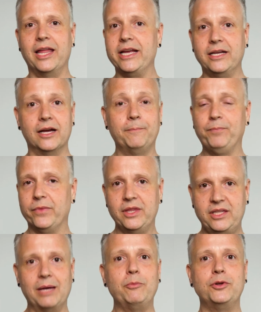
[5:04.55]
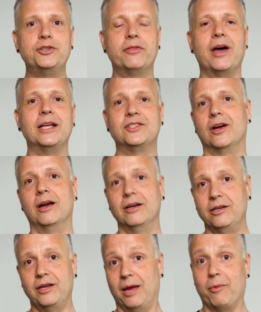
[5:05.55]
Leica? Tell me what your thoughts are.
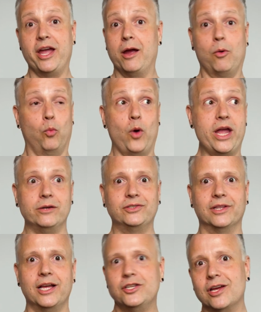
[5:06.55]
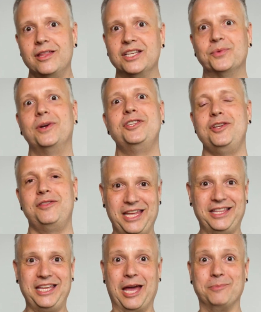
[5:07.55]
Am I way out to lunch on this one? Do you
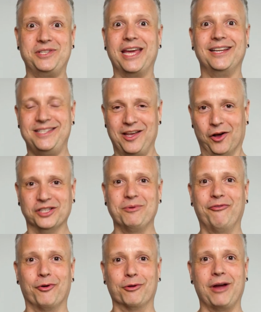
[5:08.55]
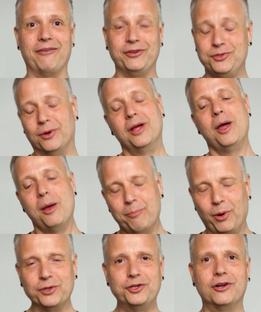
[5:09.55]
think the M10 is the ultimate photographic tool?
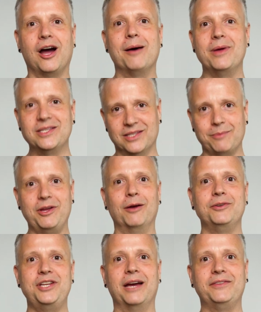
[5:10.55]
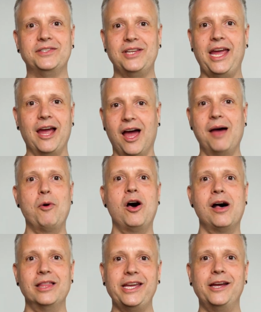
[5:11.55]
Post your comments. Let me hear what you have to say. I'm
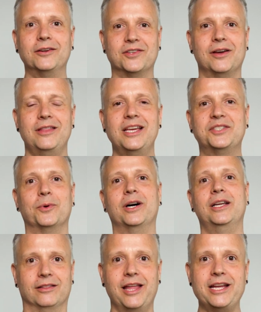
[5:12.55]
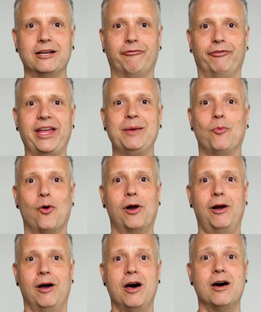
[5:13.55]
all ears on this one. Leica flame
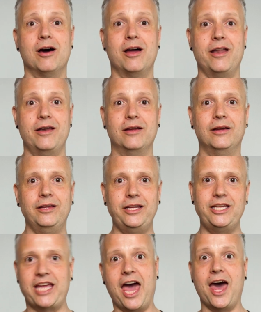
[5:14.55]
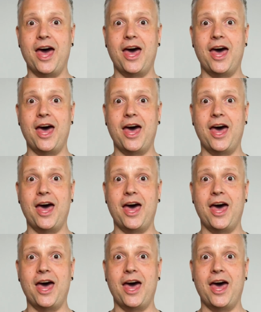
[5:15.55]
war on. Yeah.